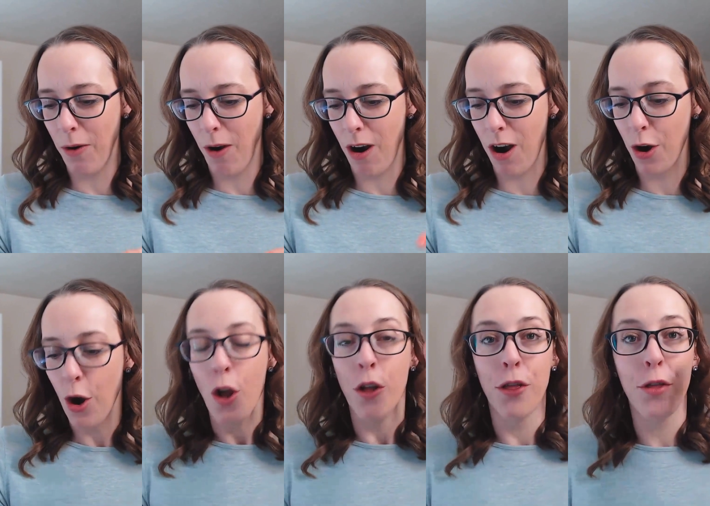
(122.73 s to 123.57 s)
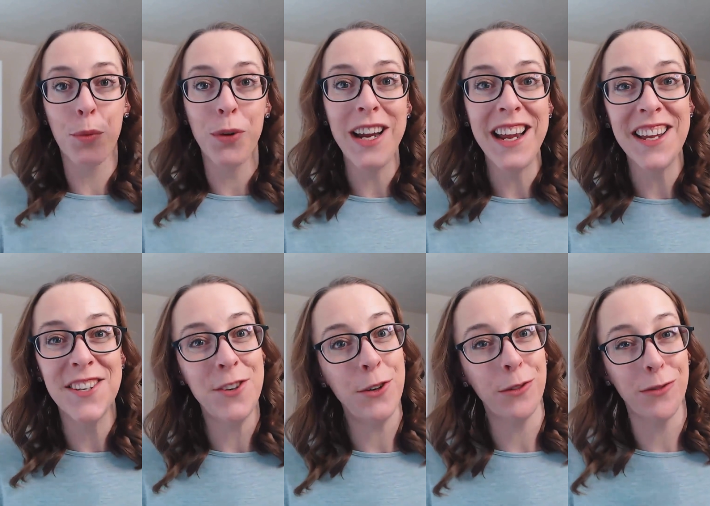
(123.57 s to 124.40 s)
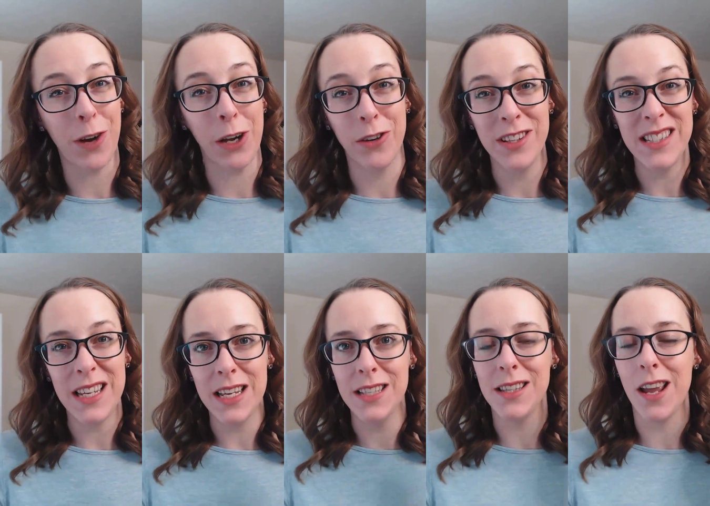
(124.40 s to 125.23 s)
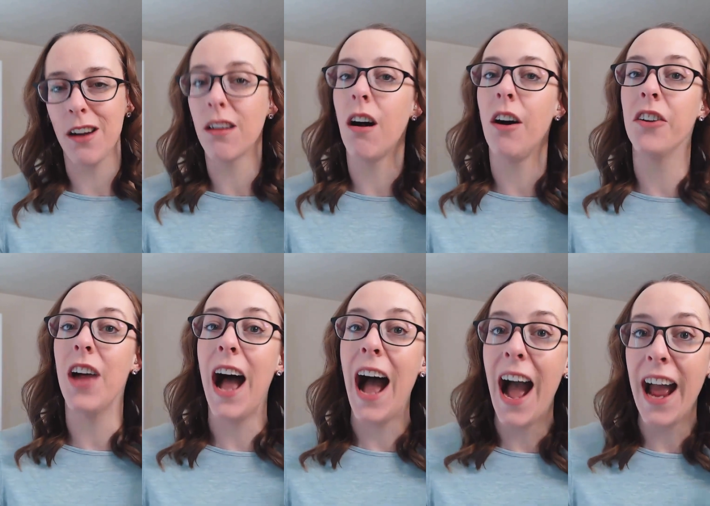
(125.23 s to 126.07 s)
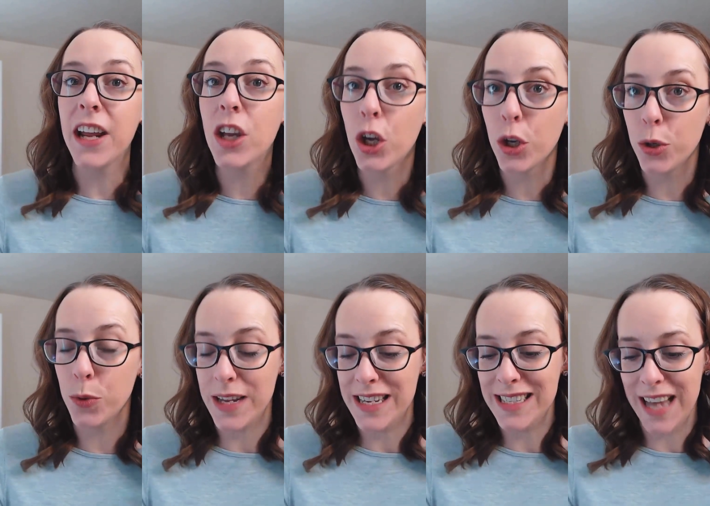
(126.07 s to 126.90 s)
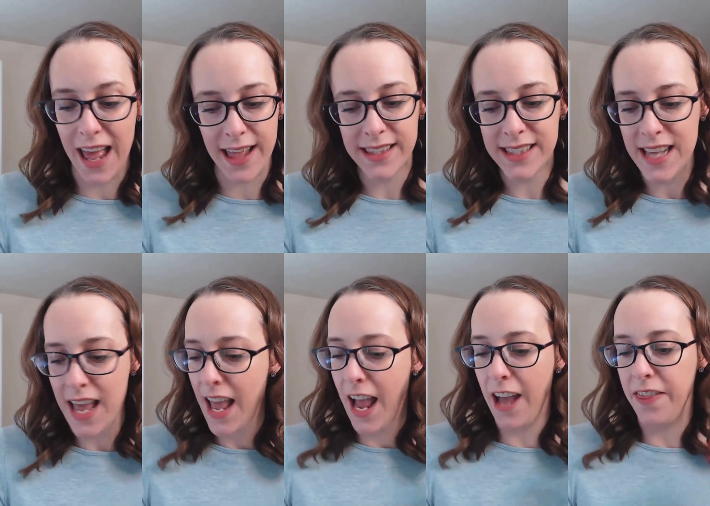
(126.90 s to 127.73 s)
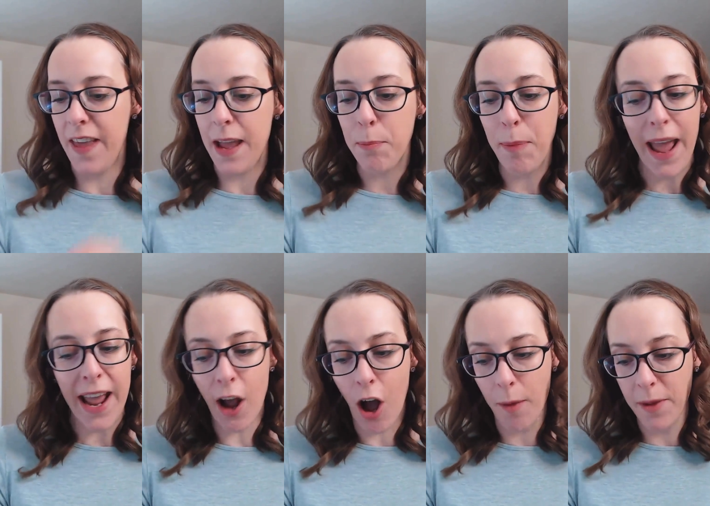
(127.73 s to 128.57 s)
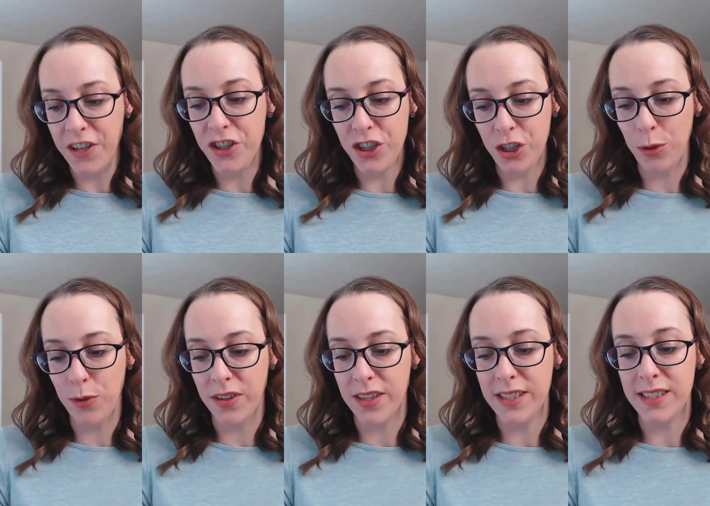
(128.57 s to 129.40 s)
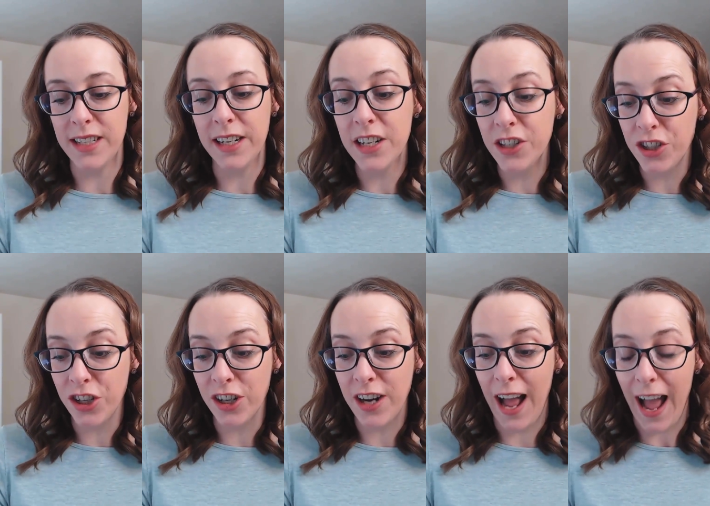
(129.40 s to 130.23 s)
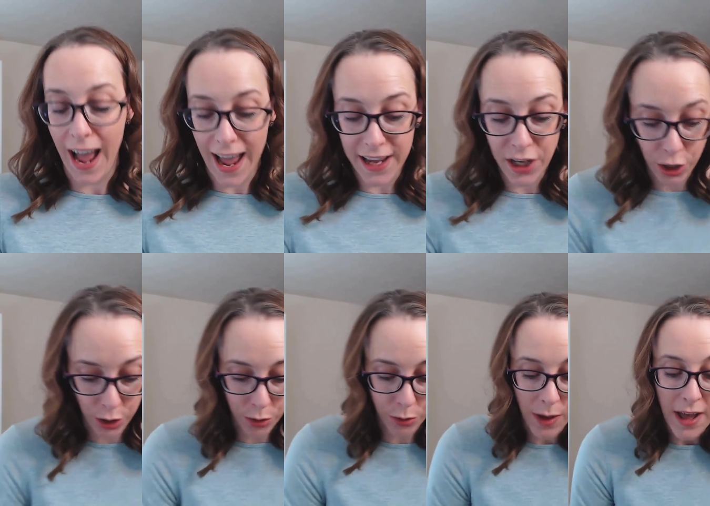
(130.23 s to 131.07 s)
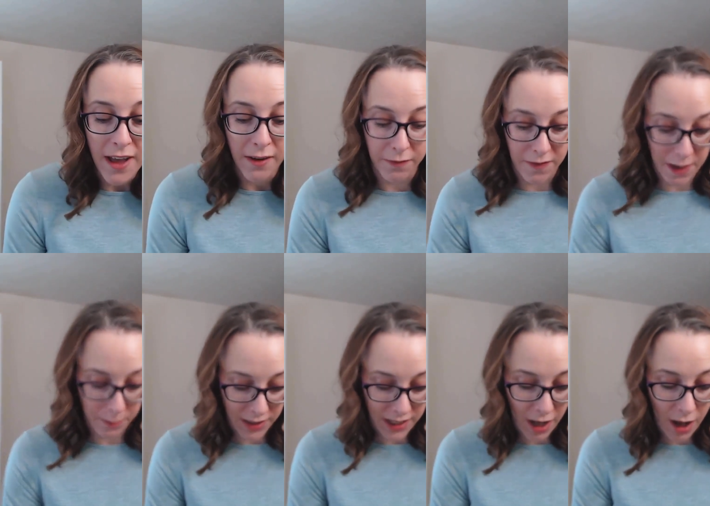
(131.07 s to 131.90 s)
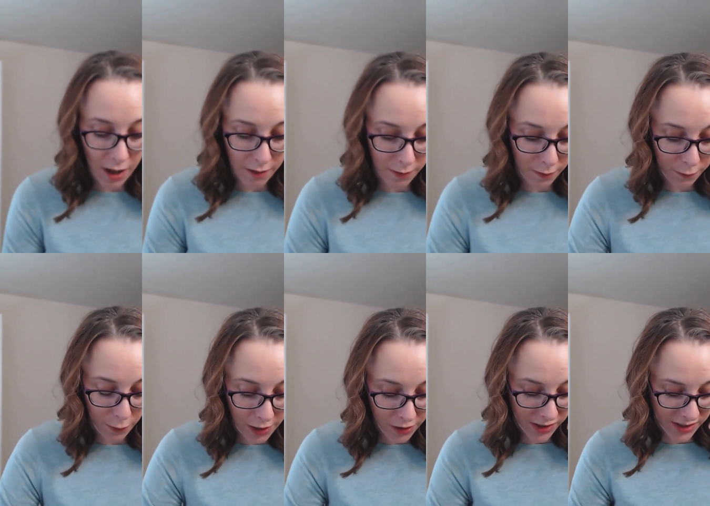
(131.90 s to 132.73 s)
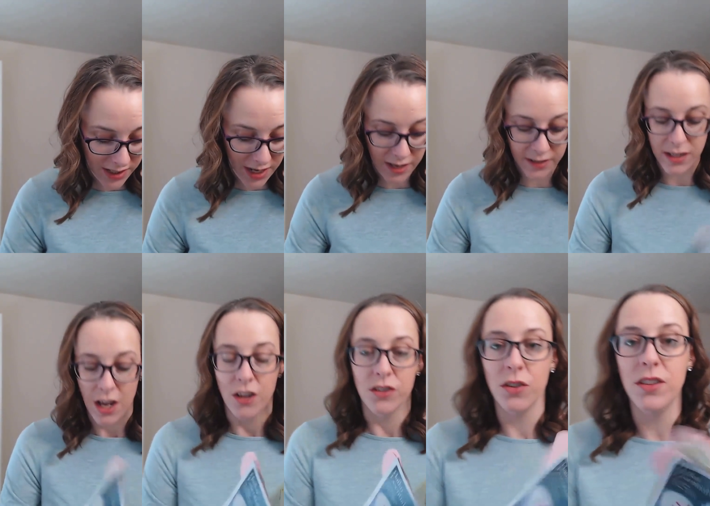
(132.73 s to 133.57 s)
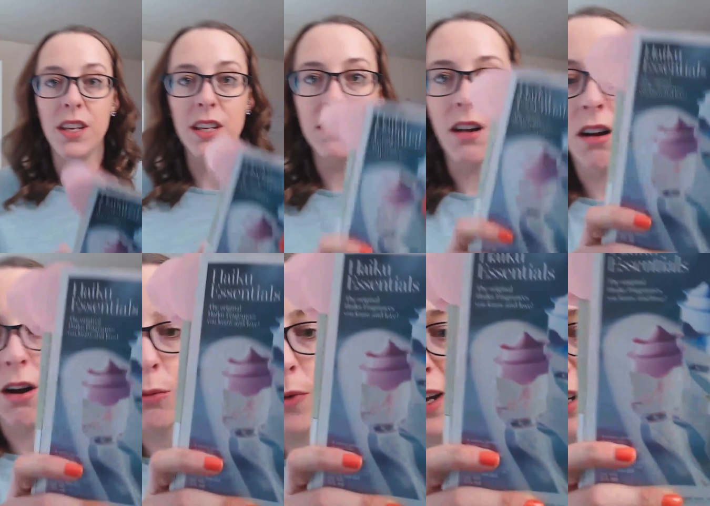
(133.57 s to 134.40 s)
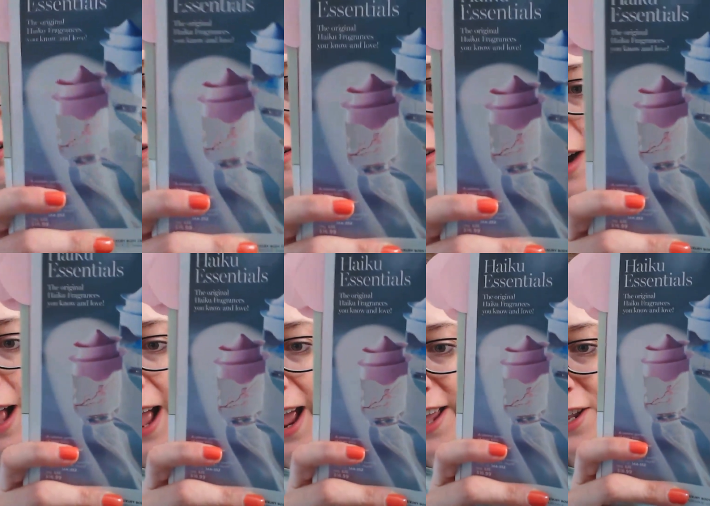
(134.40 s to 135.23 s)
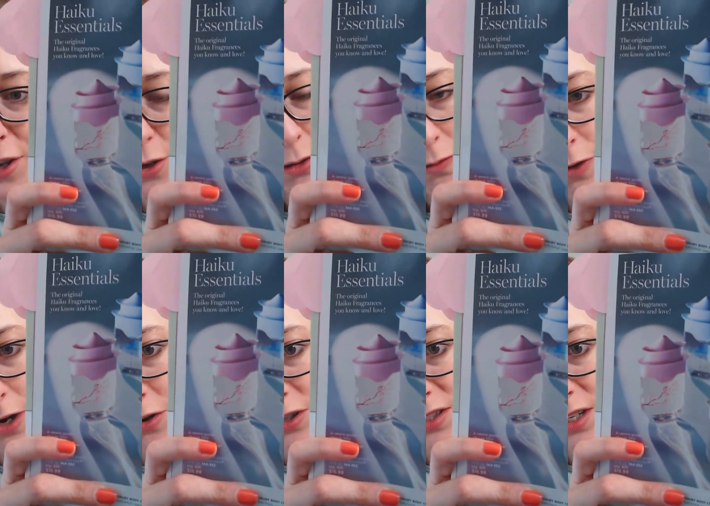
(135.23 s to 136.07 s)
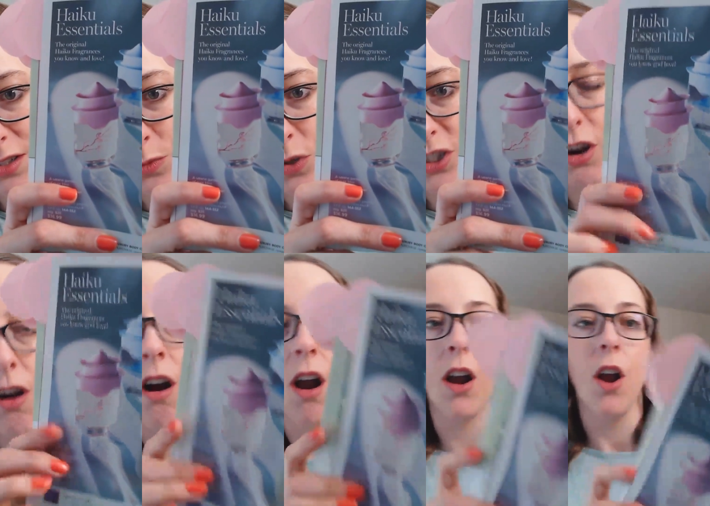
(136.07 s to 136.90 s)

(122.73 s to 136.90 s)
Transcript: our three new fragrances. They are called Haiku Intense, and they pay homage to the signature Haiku family of fragrances. So these are our regular Haiku fragrances, which are